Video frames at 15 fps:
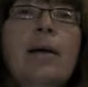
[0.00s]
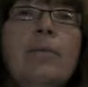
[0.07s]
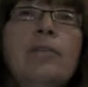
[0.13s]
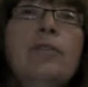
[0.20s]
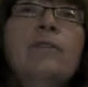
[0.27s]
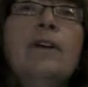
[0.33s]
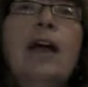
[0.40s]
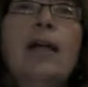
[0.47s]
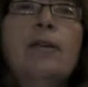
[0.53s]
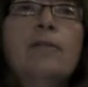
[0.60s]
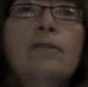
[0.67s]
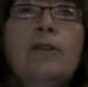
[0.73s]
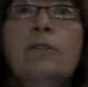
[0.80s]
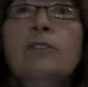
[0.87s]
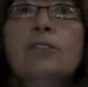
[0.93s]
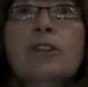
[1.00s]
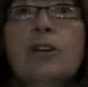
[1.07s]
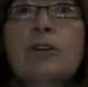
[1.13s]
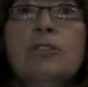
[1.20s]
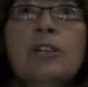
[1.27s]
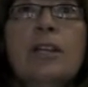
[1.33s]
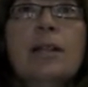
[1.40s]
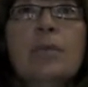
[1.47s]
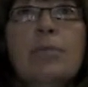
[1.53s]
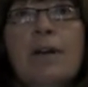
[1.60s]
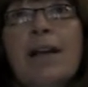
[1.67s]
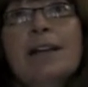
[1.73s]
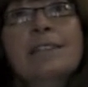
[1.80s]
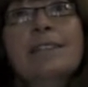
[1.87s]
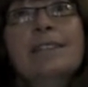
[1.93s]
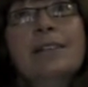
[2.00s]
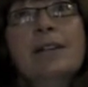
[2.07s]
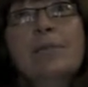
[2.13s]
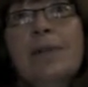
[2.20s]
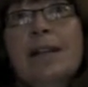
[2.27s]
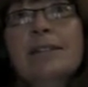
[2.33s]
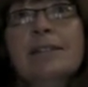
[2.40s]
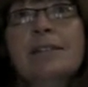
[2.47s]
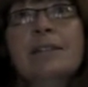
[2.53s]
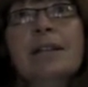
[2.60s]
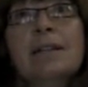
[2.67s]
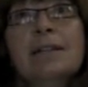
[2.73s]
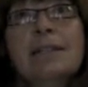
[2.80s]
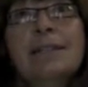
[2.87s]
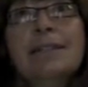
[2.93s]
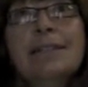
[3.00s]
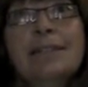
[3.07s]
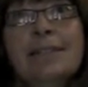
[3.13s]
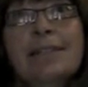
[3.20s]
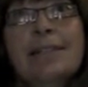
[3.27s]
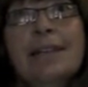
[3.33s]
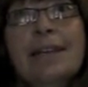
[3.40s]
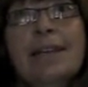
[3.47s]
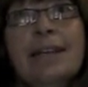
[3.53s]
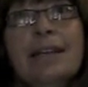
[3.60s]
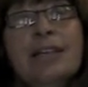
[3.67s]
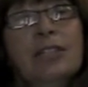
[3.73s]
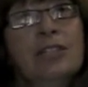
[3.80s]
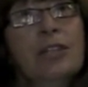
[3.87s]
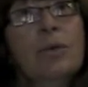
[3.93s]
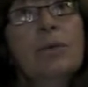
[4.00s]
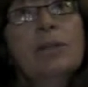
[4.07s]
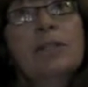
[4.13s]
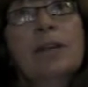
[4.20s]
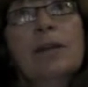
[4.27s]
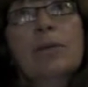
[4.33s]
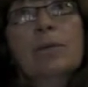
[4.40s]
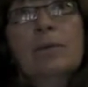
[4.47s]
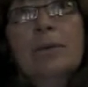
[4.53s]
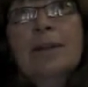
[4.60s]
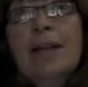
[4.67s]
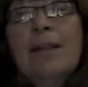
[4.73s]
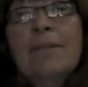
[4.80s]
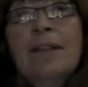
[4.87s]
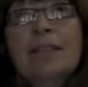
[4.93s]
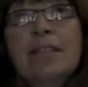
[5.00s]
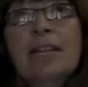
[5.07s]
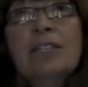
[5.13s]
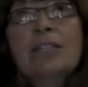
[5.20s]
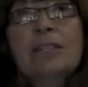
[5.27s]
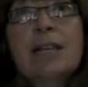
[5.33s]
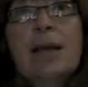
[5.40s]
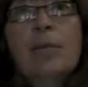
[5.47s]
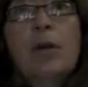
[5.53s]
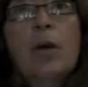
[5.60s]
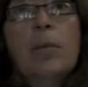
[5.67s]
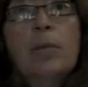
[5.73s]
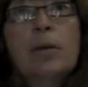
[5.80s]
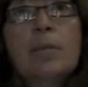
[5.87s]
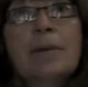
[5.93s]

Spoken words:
You've got folks negotiating prices in rentals and leases. So it's a real advantageous time to open a